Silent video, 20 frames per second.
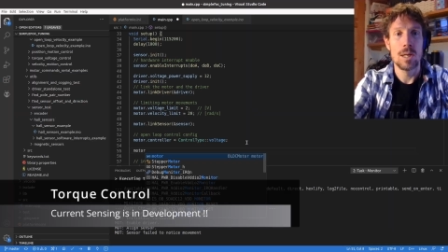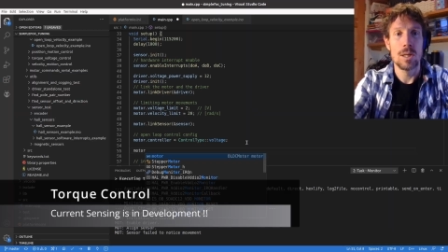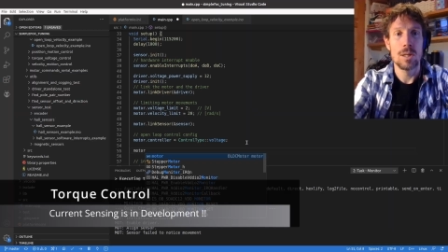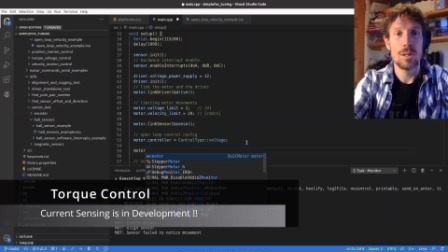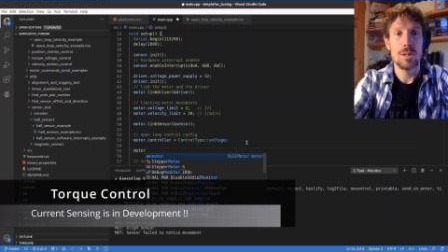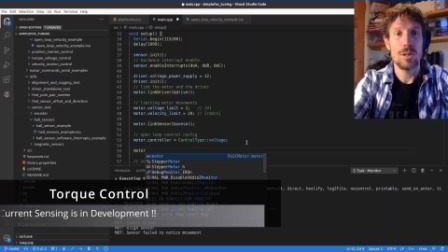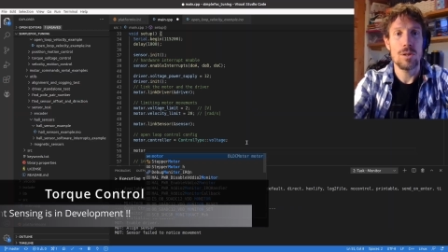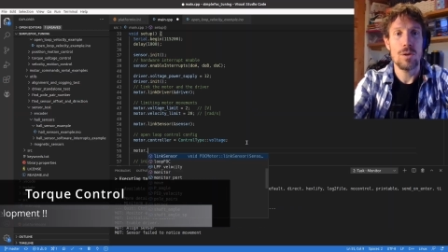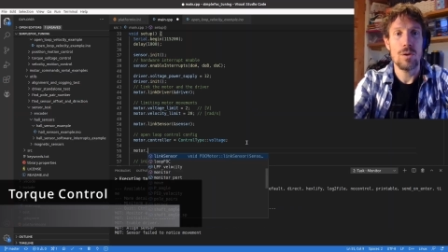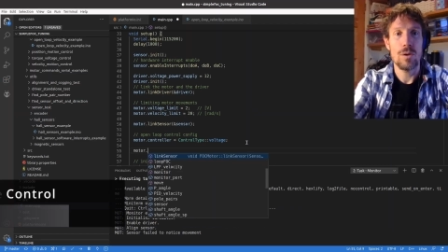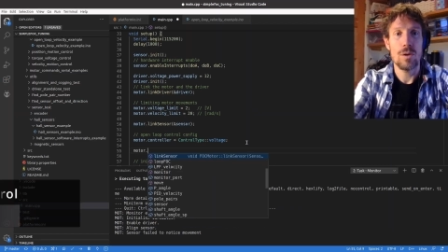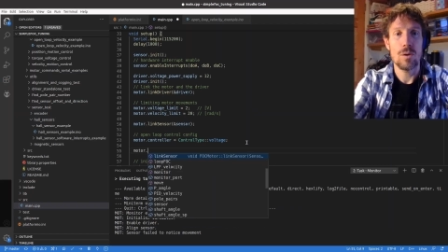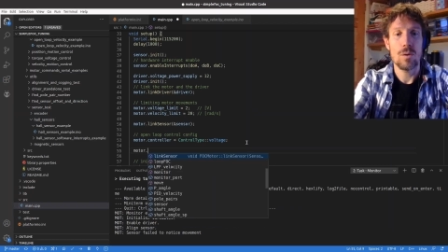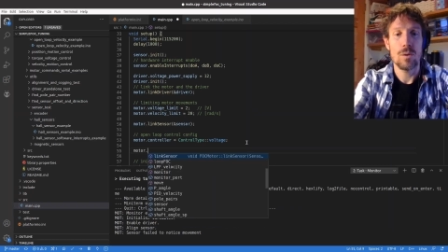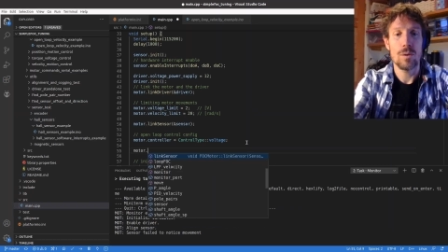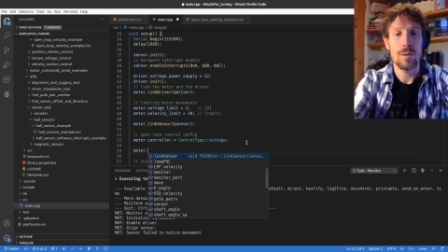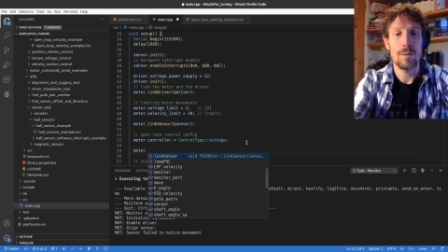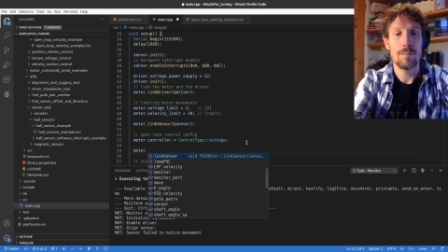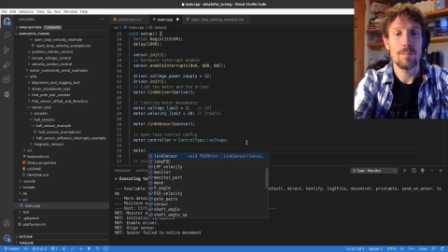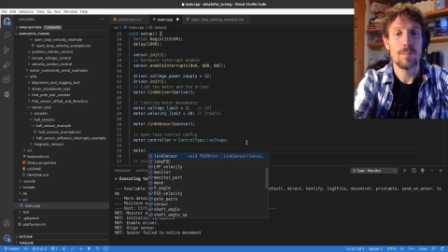turn
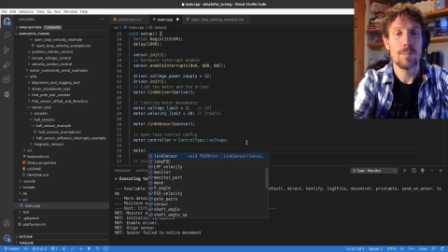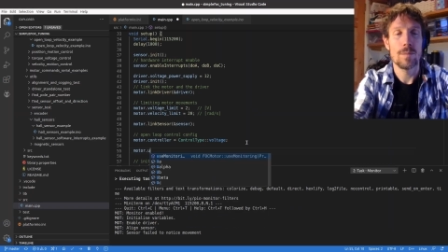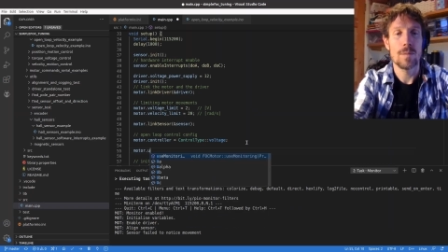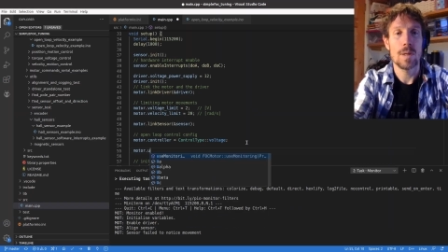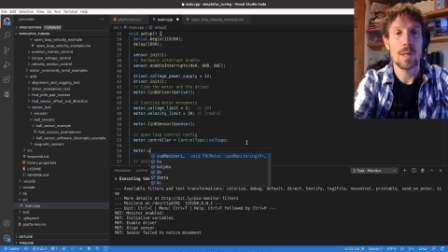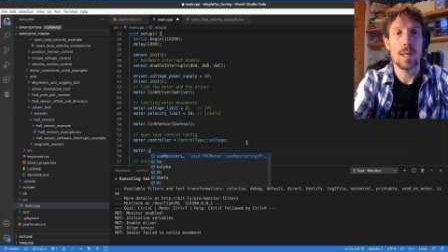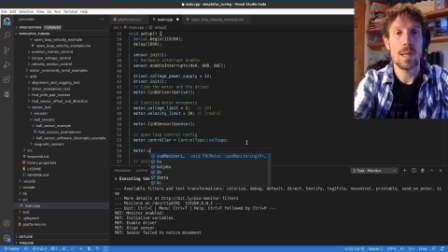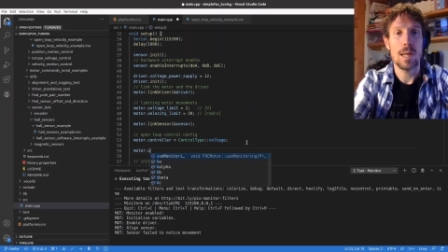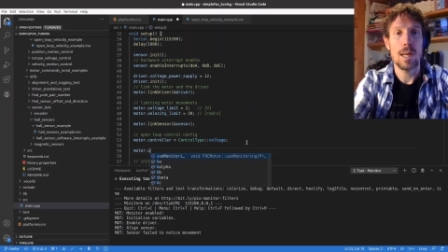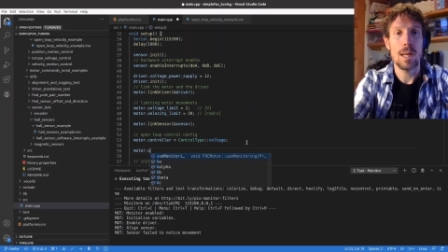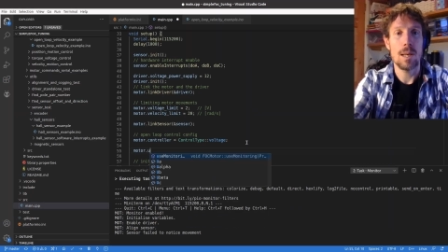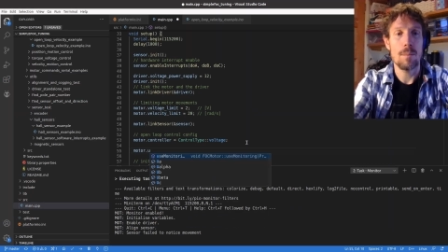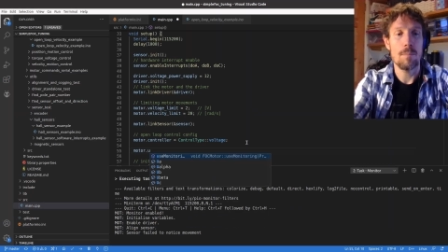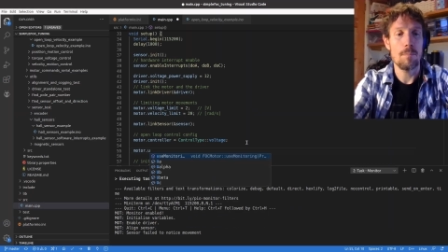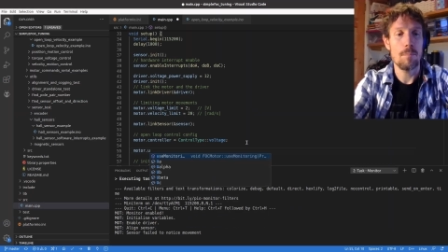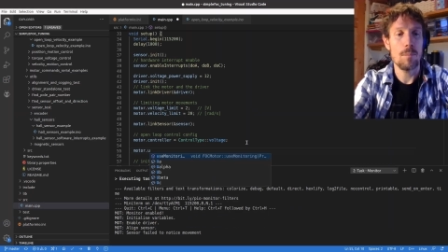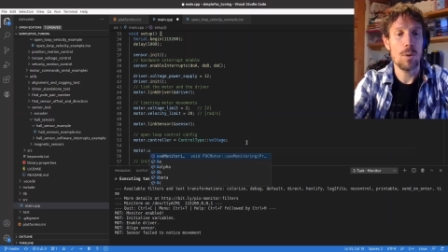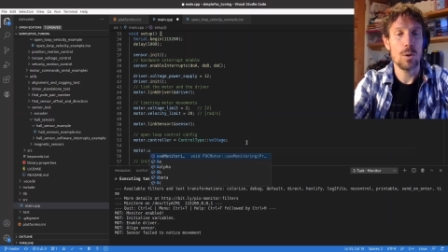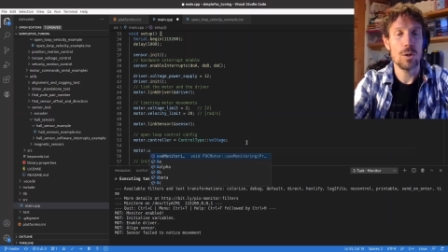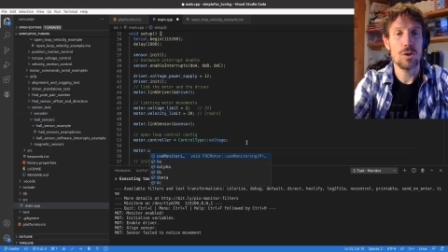on uh,
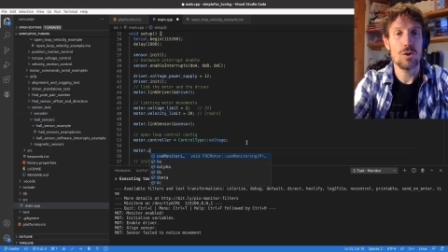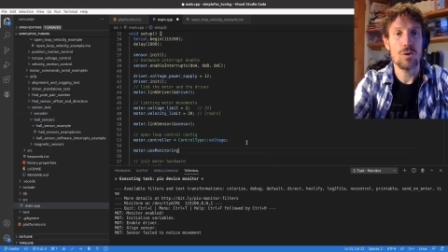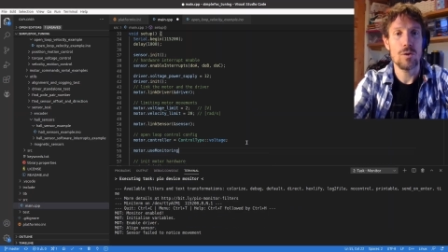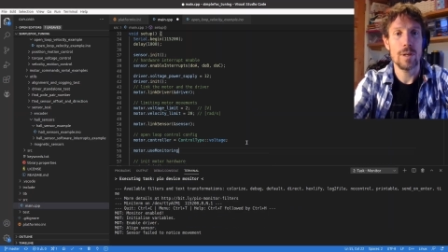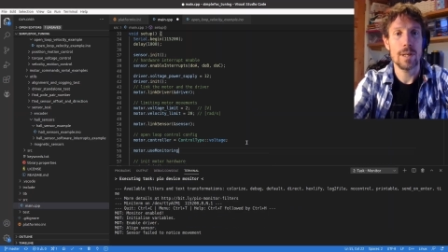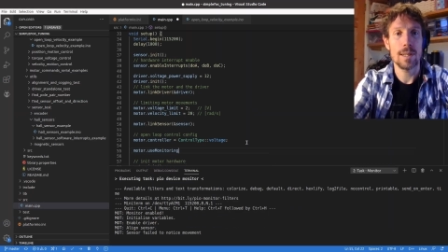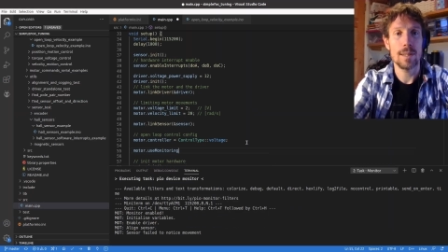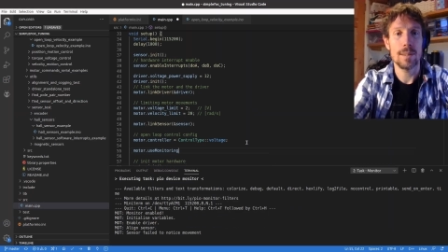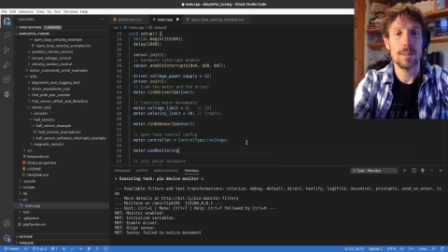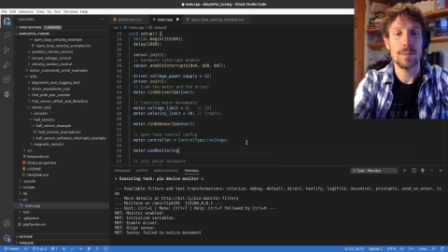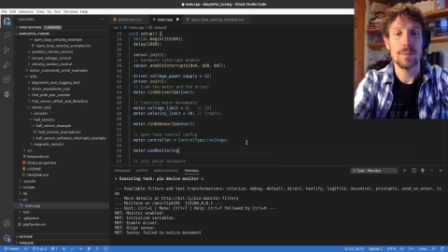monitoring.